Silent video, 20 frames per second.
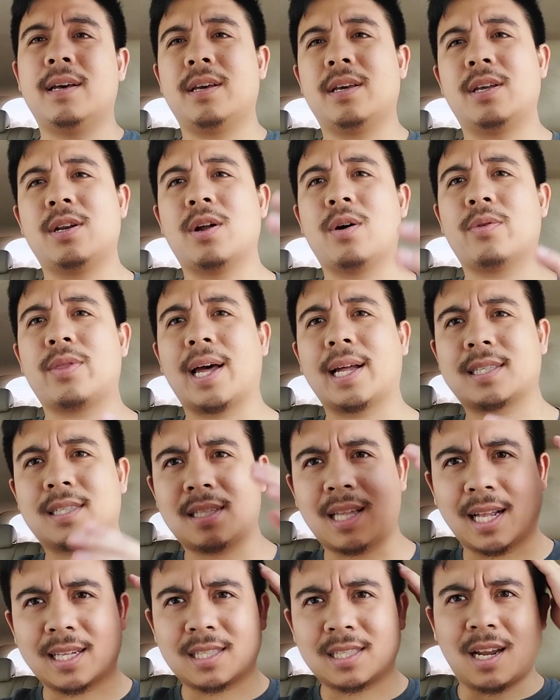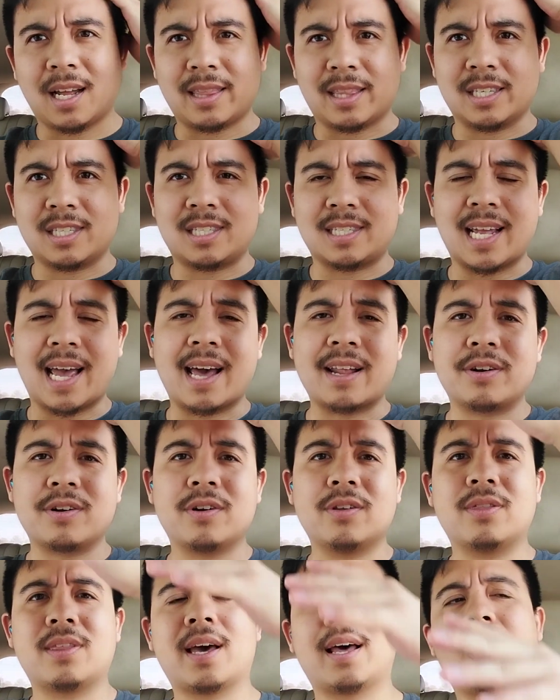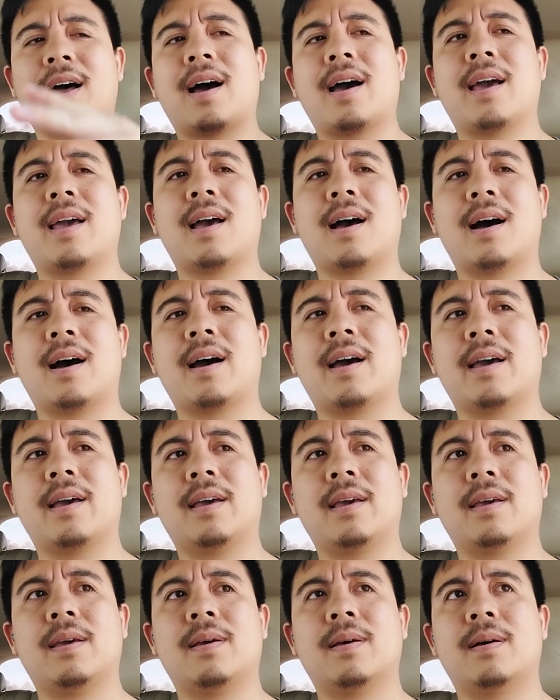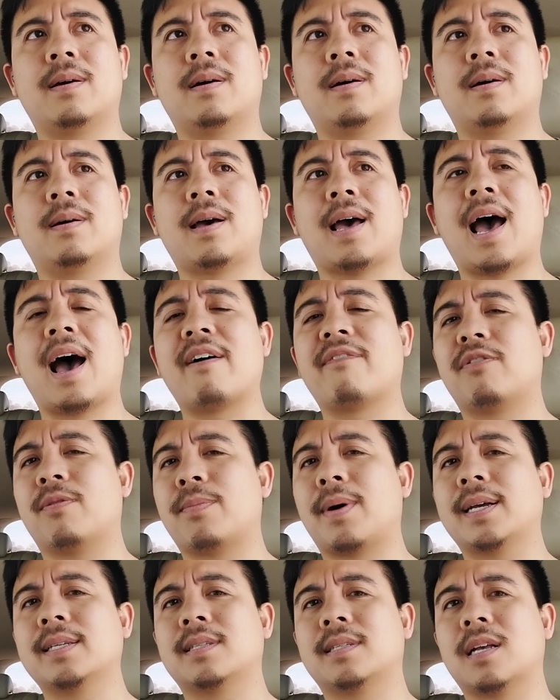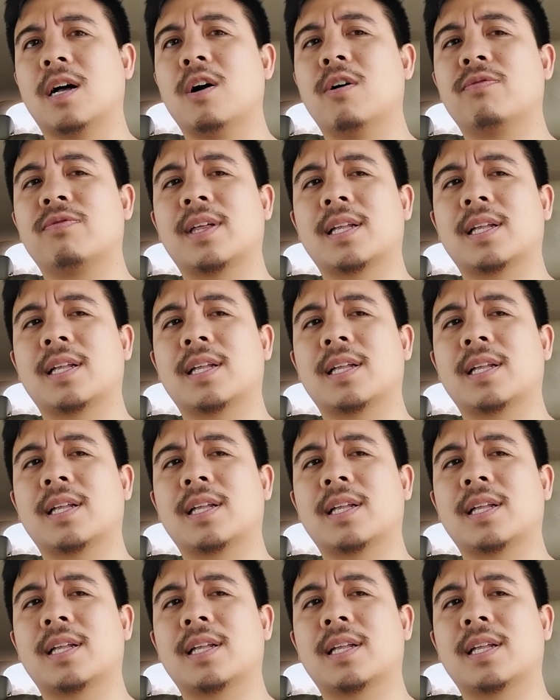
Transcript: that's not the standard that I have for myself.